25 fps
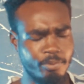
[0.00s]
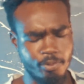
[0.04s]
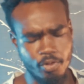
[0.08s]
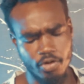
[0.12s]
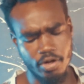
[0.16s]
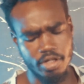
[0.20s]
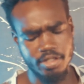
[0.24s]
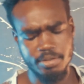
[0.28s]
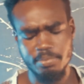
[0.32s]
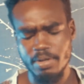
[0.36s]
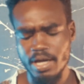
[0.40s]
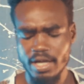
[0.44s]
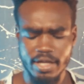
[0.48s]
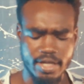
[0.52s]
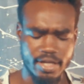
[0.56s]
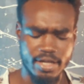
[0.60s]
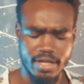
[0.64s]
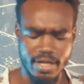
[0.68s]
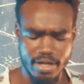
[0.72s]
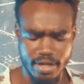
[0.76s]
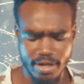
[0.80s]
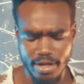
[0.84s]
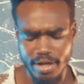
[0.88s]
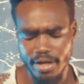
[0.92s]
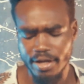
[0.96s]
got back in
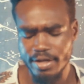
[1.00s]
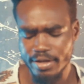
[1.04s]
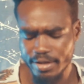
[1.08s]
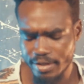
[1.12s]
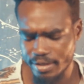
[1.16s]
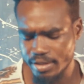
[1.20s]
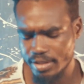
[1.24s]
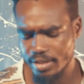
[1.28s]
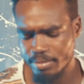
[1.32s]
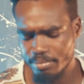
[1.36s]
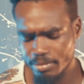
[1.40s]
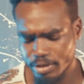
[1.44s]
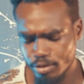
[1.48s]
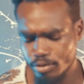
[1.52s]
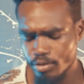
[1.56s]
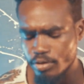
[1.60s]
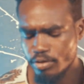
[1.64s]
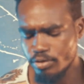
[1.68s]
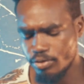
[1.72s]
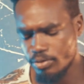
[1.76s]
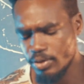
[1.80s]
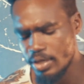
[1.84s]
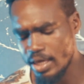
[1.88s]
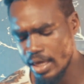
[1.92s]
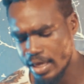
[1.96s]
the car and then so
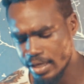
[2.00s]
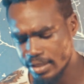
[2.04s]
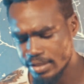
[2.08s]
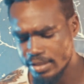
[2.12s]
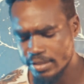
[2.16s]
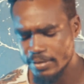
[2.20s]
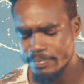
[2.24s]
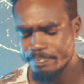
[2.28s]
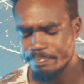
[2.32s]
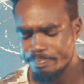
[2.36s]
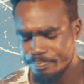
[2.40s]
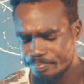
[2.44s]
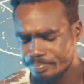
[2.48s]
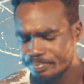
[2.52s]
you hear it.